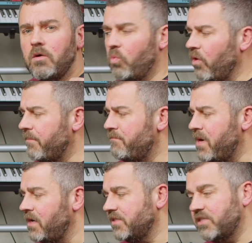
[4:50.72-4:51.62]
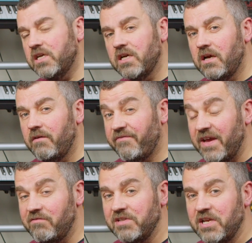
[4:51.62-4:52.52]
What the master
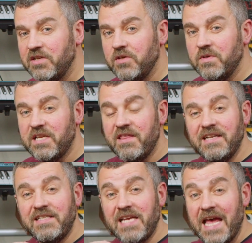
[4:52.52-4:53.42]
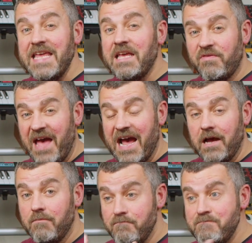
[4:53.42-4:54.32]
fader is going to do is to then take that
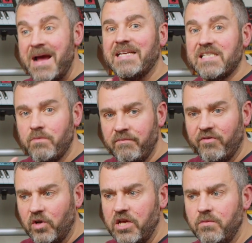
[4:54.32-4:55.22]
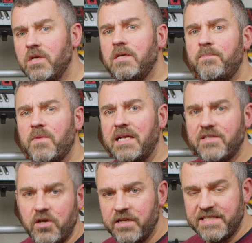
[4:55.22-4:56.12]
maximum volume and
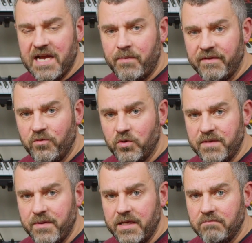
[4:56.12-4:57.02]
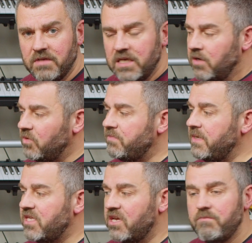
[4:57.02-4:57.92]
turn it down by 4 dB, which
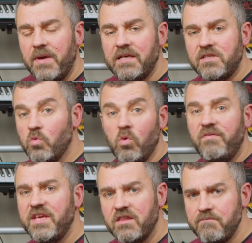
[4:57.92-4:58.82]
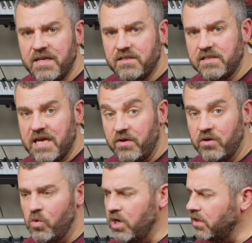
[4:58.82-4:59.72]
means that compared to all of the other mixes out in
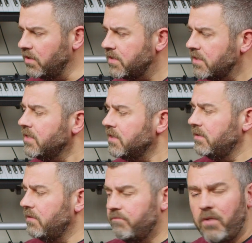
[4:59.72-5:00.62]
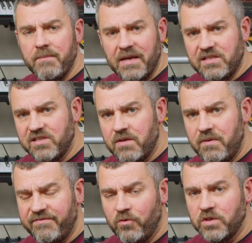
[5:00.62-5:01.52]
the world, my mix is going to
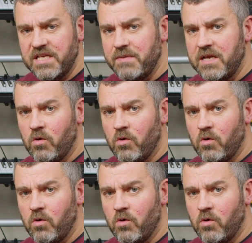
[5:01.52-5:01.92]
be 4 dB